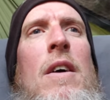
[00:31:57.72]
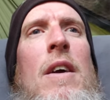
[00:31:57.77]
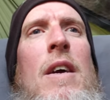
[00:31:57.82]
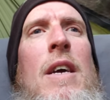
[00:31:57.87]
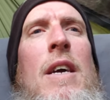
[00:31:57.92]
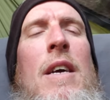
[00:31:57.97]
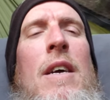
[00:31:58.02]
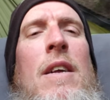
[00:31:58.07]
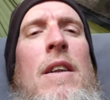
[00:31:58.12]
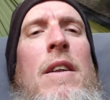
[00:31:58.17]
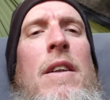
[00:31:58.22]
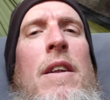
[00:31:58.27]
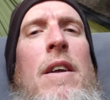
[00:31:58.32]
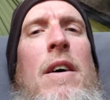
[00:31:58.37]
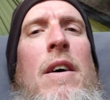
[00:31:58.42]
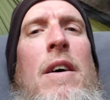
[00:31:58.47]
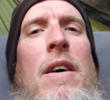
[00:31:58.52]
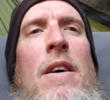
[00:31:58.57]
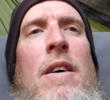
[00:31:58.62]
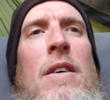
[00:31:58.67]
and
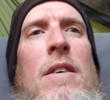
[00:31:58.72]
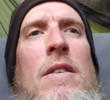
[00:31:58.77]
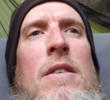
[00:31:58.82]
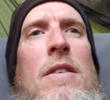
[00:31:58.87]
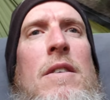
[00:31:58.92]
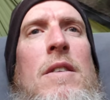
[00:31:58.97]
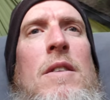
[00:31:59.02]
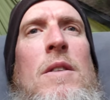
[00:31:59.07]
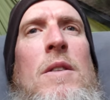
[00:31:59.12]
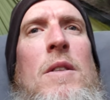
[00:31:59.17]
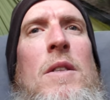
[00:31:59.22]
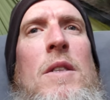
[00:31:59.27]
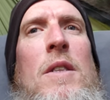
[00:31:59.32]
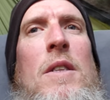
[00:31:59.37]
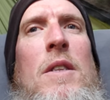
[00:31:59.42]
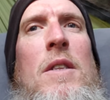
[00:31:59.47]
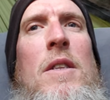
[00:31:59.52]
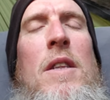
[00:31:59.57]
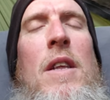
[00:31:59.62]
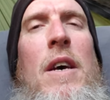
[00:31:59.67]
uh,
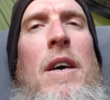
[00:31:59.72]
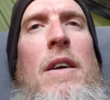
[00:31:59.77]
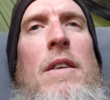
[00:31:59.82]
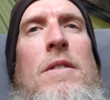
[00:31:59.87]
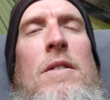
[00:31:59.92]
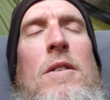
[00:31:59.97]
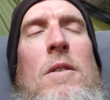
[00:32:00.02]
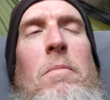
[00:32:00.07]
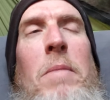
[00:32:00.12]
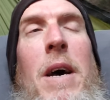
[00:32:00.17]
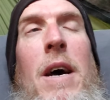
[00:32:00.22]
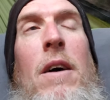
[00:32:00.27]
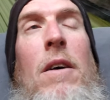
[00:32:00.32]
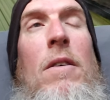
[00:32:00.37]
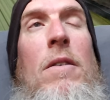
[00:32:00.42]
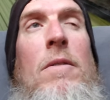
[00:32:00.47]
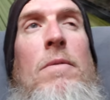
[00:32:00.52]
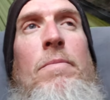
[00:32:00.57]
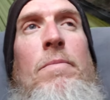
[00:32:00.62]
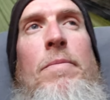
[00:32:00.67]
that
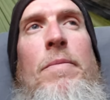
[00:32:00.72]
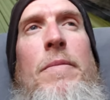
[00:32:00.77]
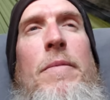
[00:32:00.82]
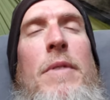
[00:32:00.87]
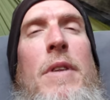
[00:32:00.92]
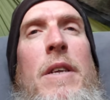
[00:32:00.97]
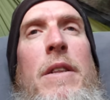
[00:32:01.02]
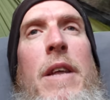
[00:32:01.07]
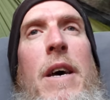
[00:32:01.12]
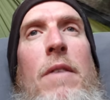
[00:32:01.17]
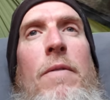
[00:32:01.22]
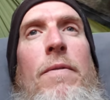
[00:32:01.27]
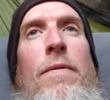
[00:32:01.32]
somehow in that